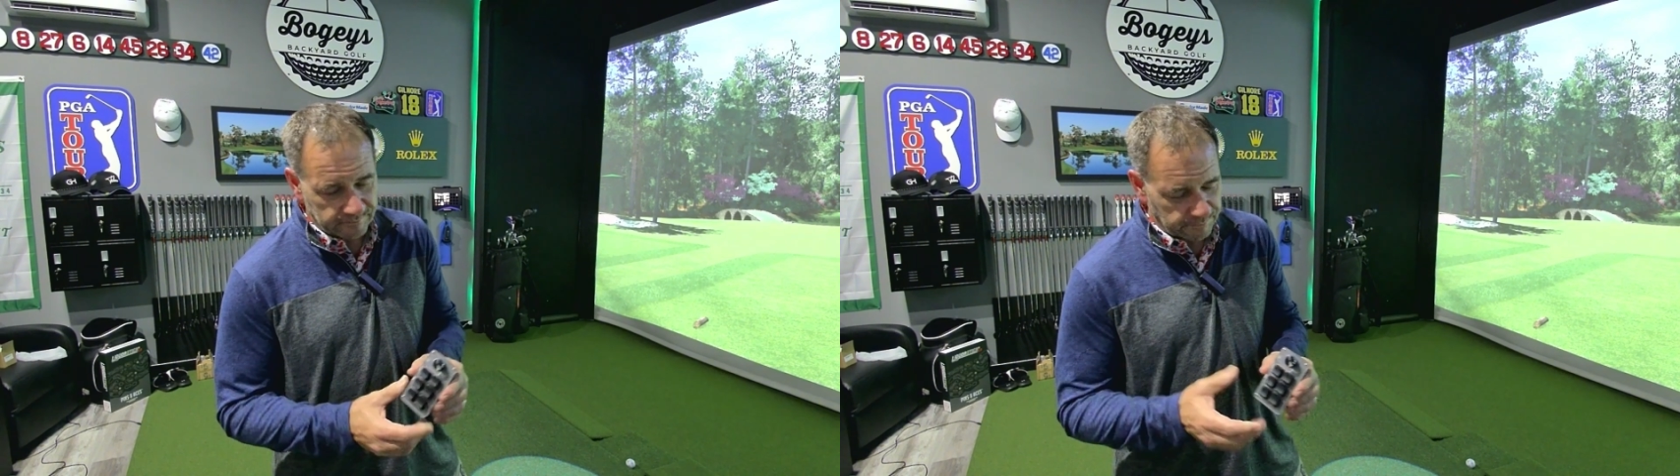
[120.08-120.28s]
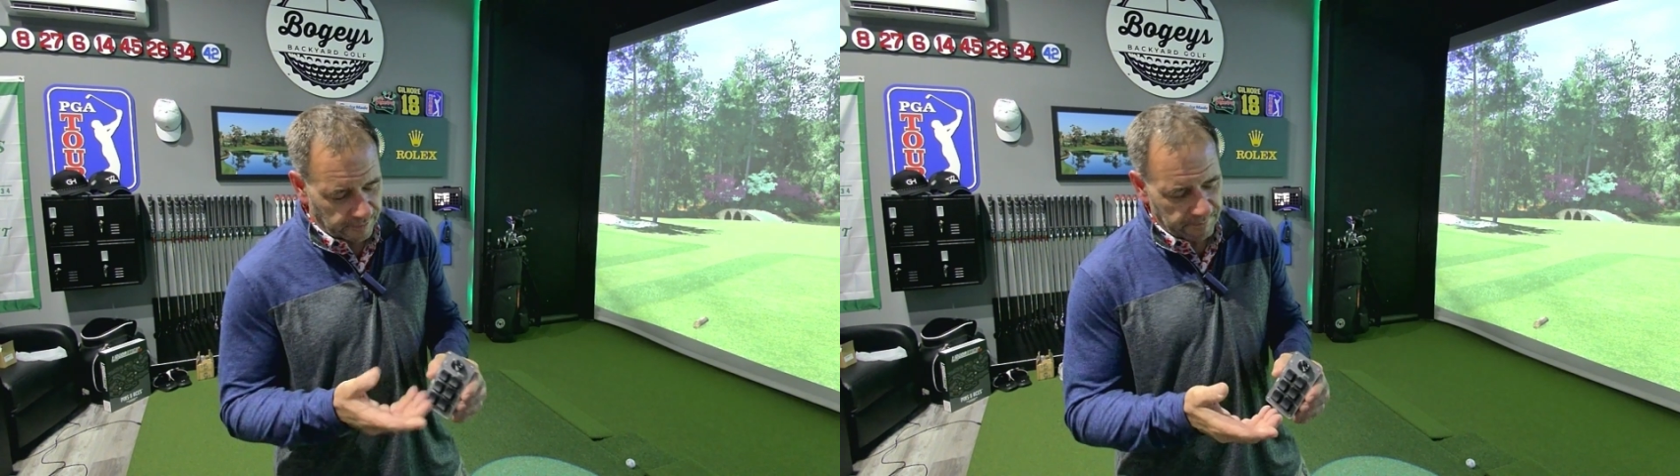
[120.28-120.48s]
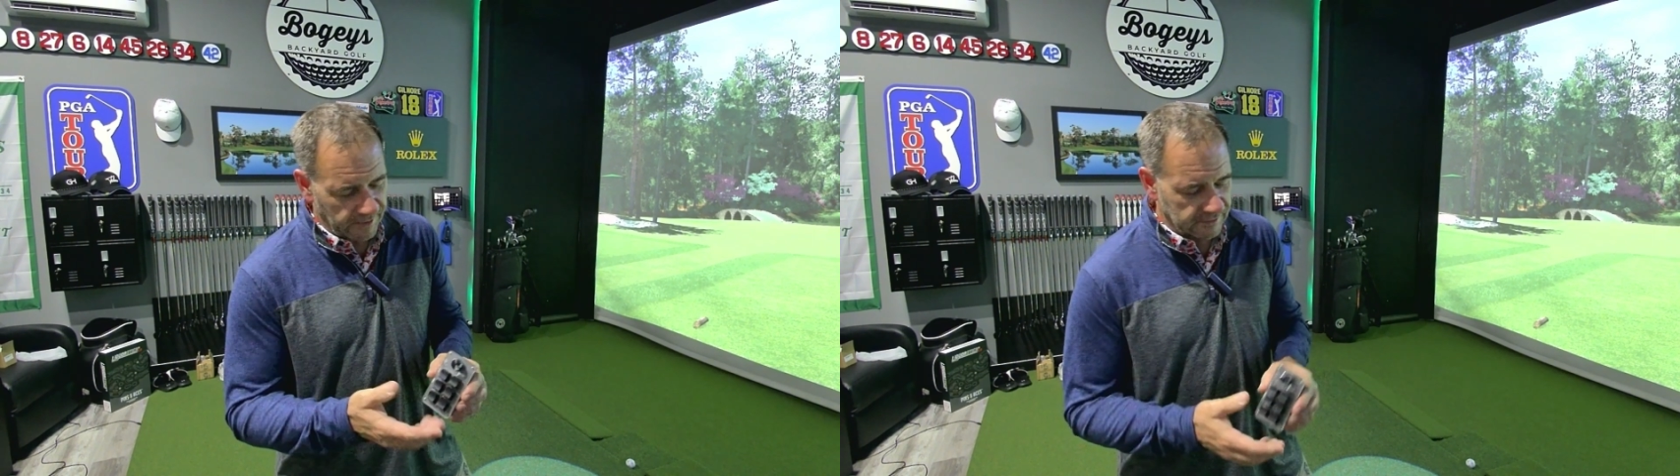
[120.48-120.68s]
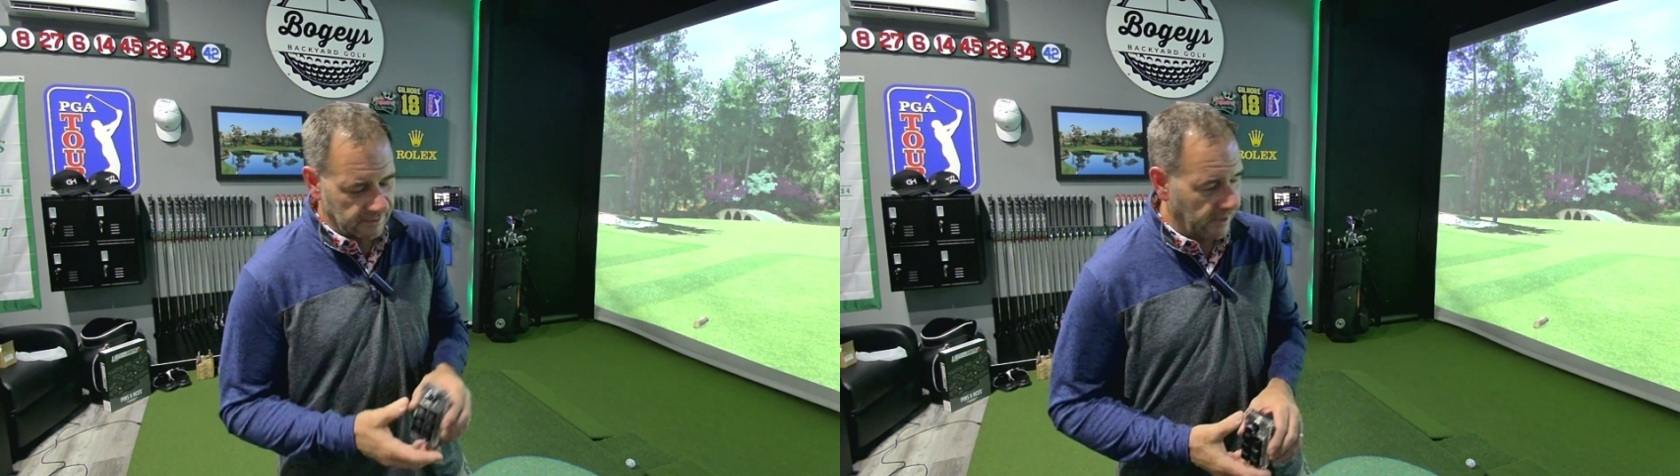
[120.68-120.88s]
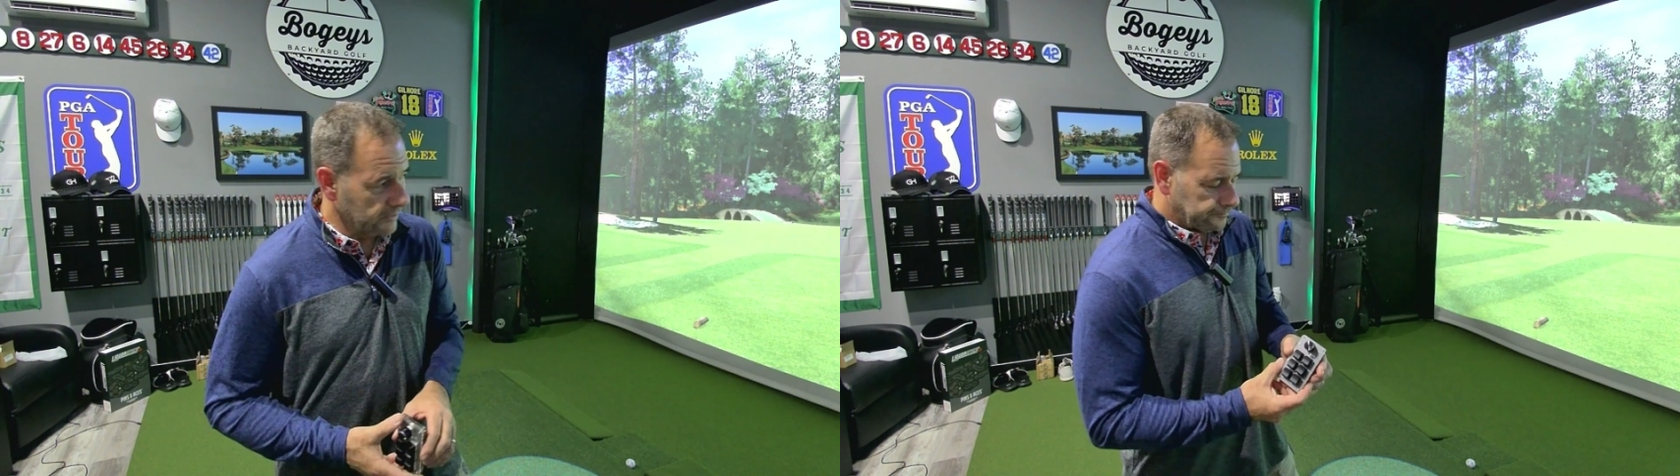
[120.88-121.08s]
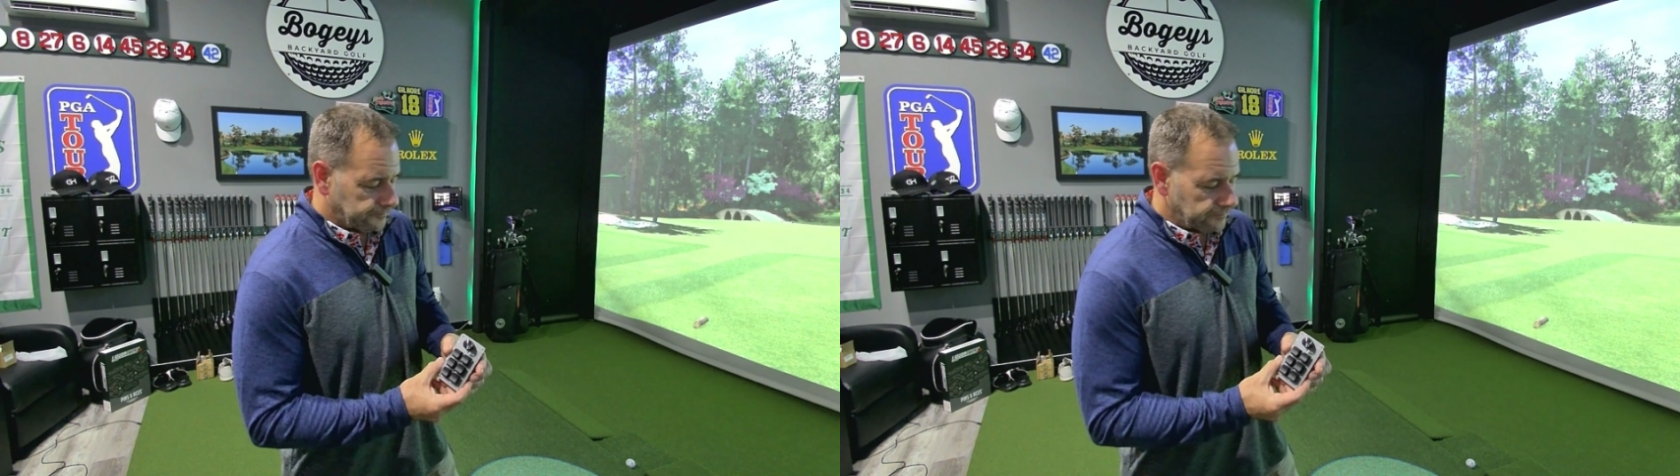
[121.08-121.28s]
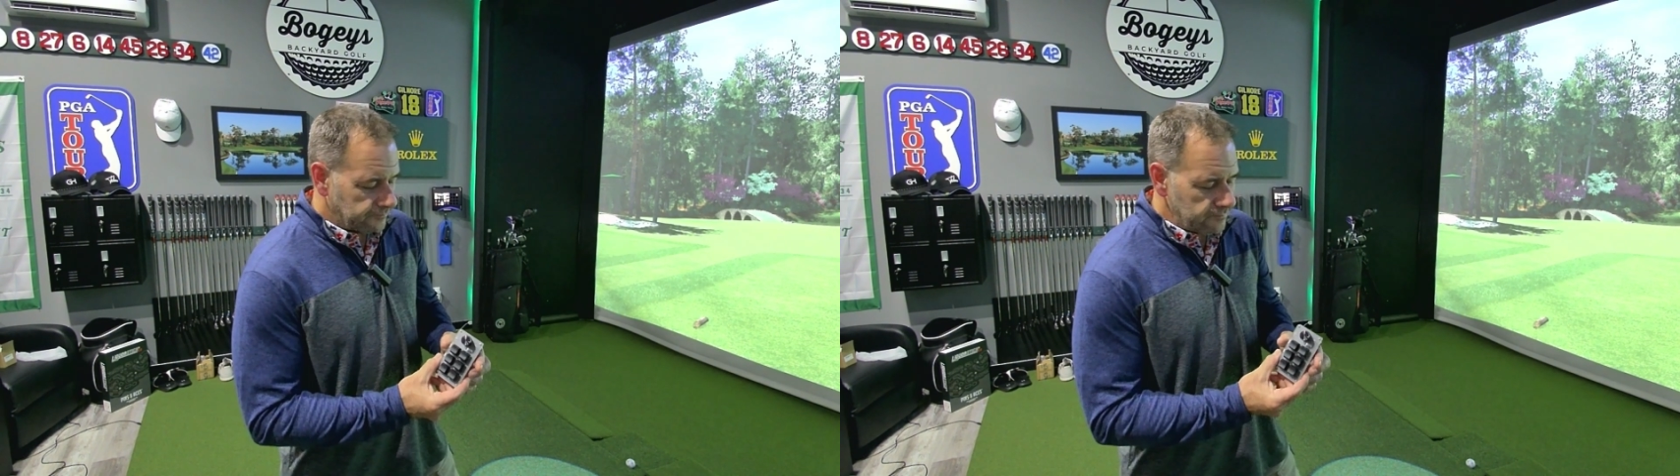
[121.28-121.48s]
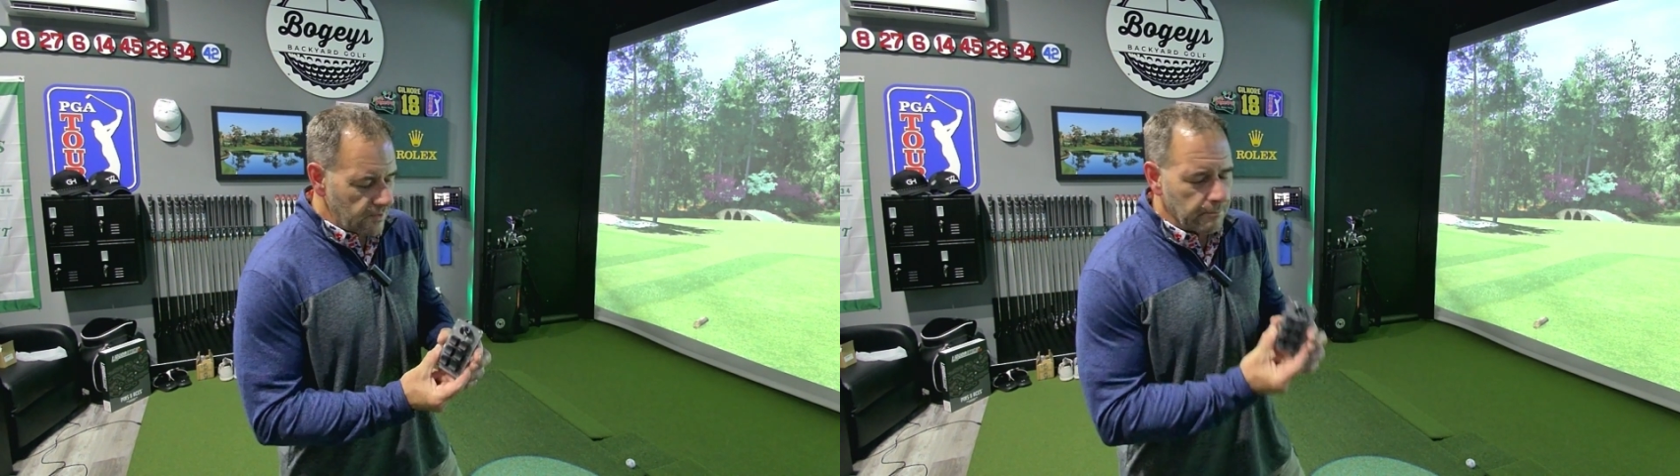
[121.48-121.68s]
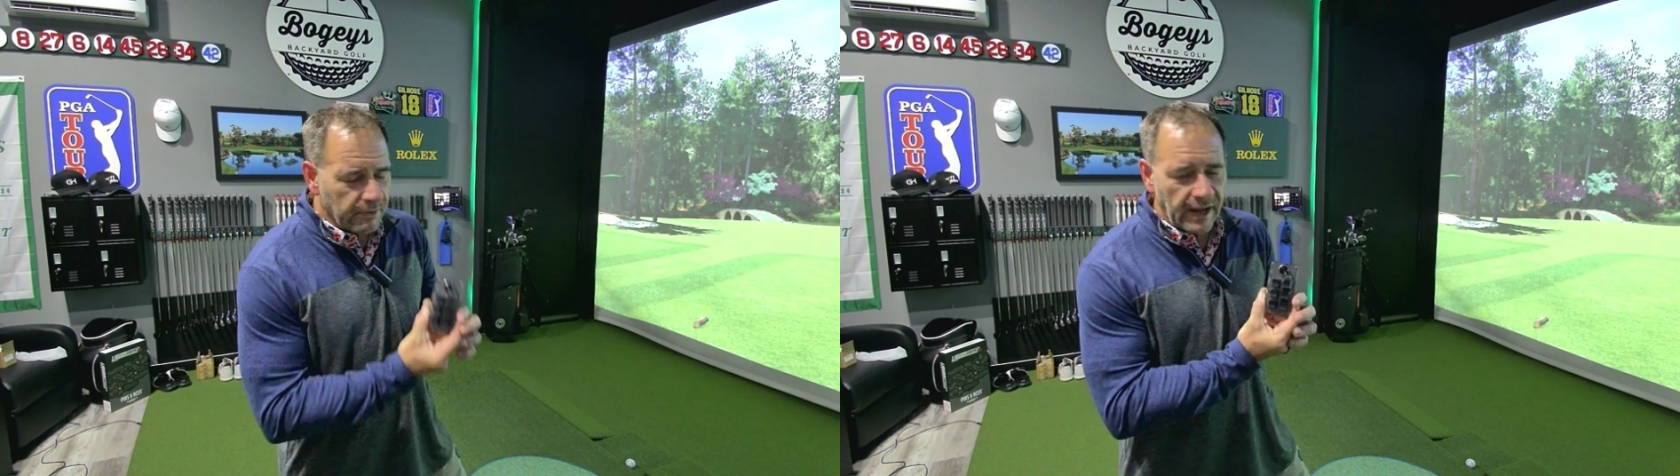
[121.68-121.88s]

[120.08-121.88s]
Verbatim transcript: and put it back together. But